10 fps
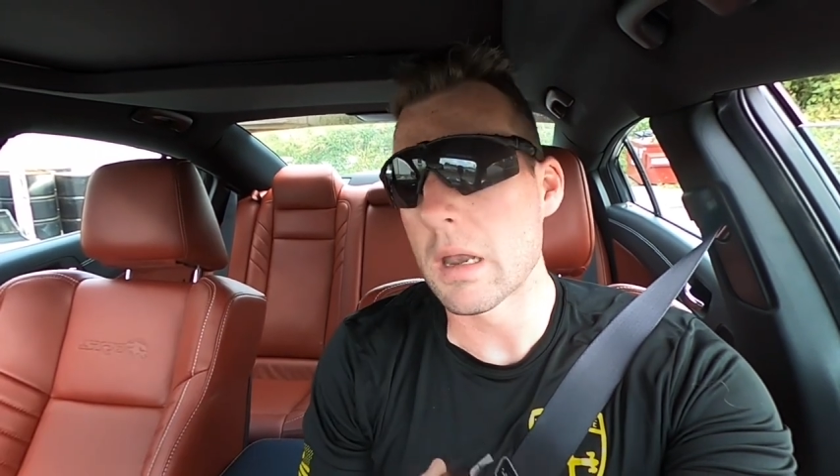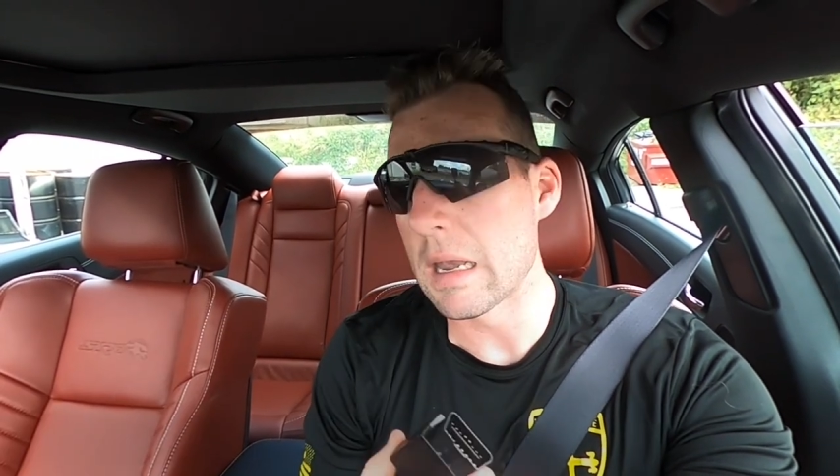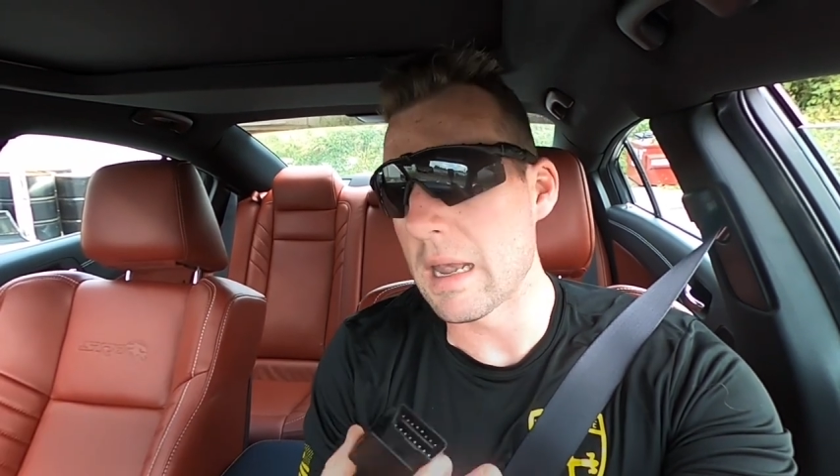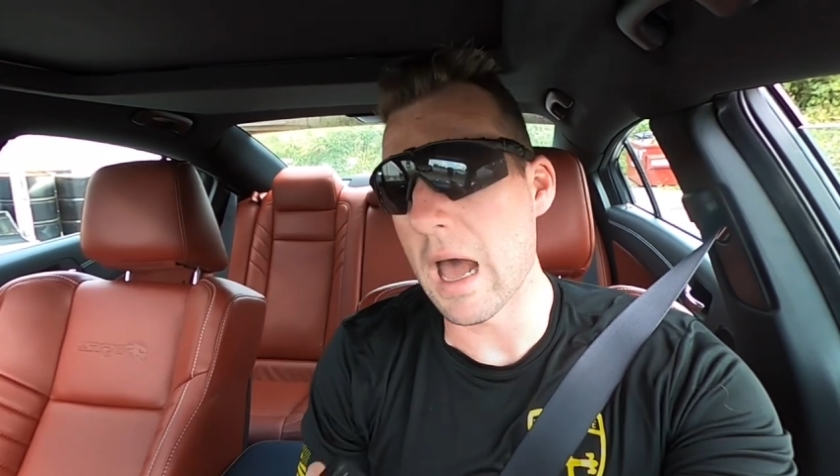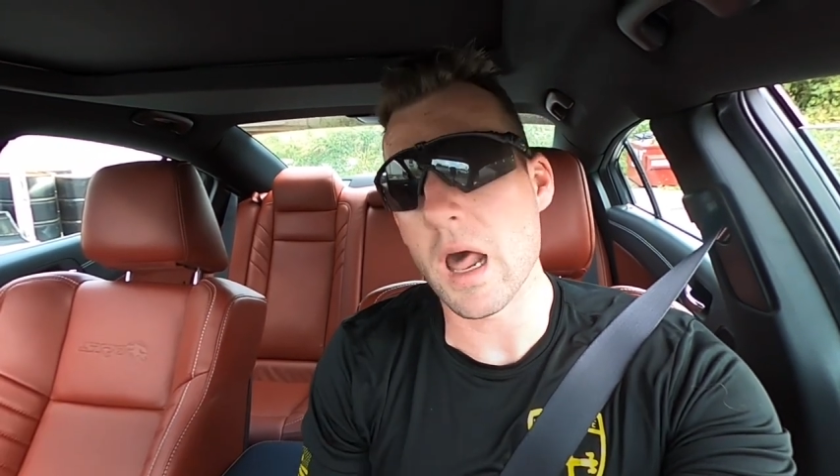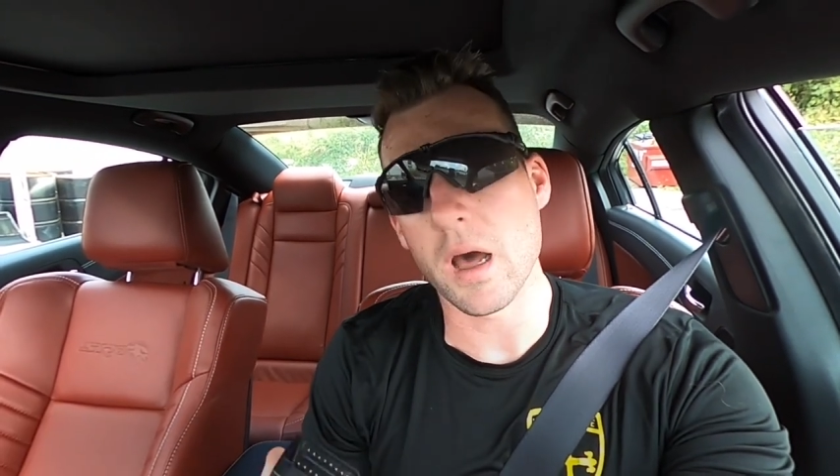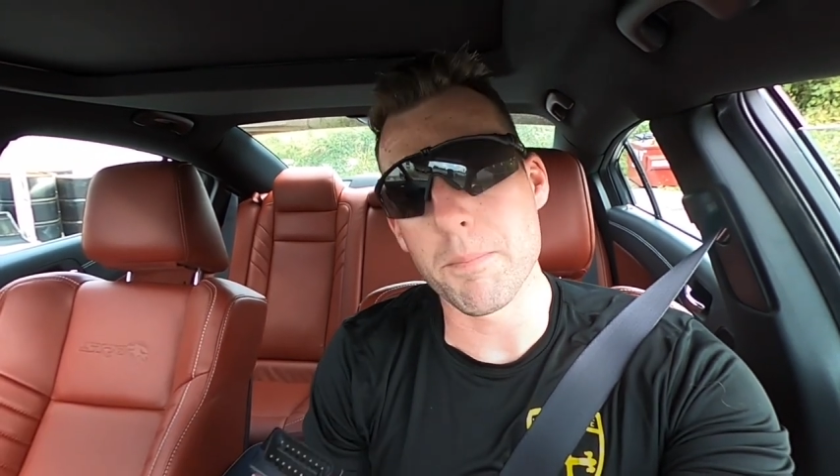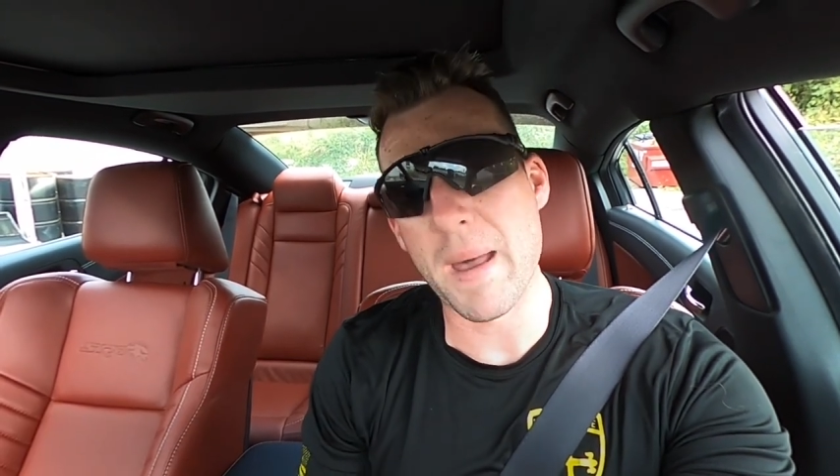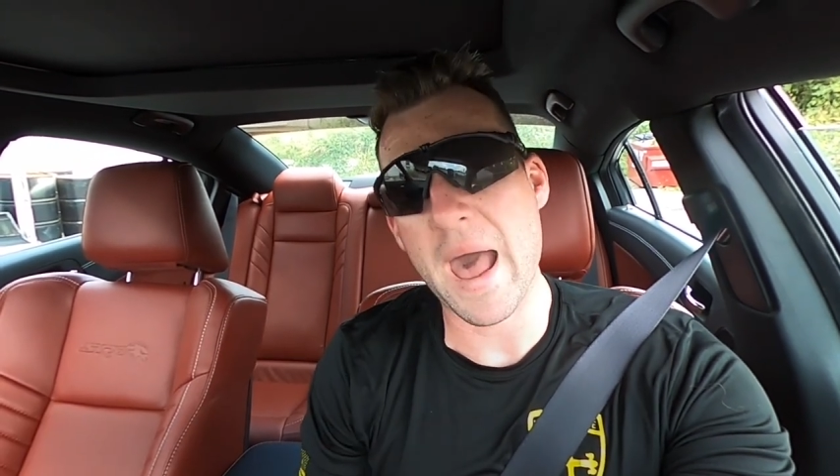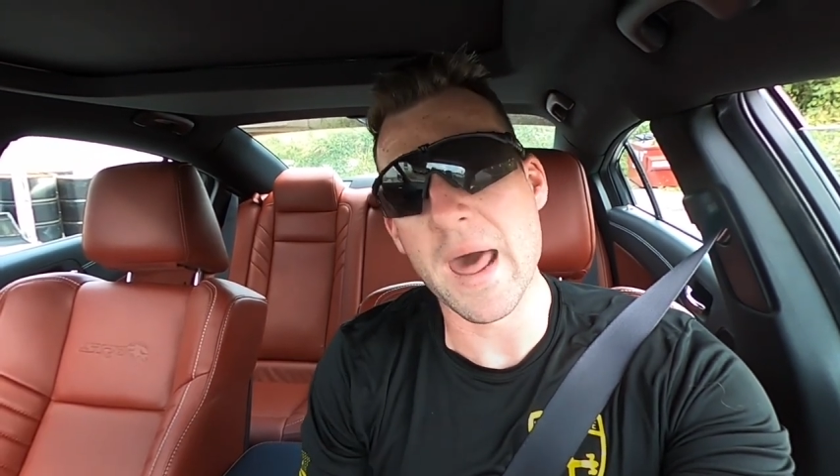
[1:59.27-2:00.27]
not a
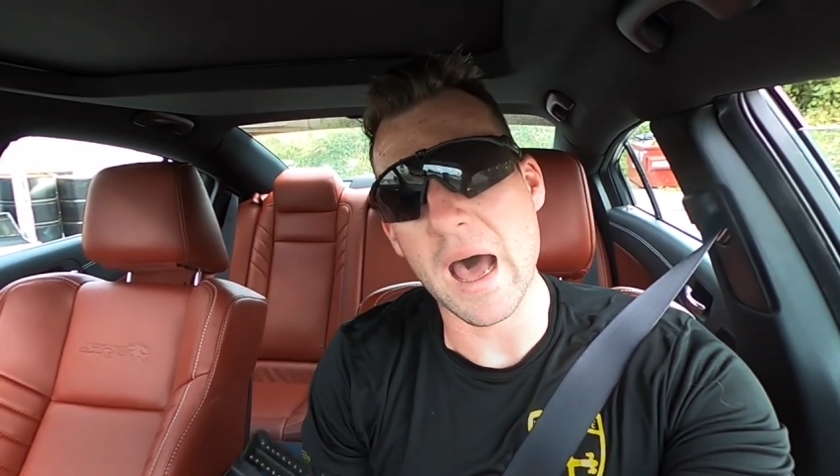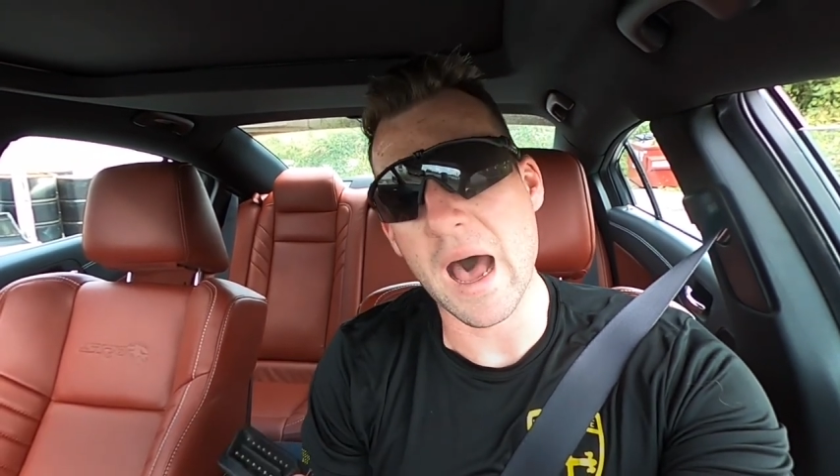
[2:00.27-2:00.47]
bad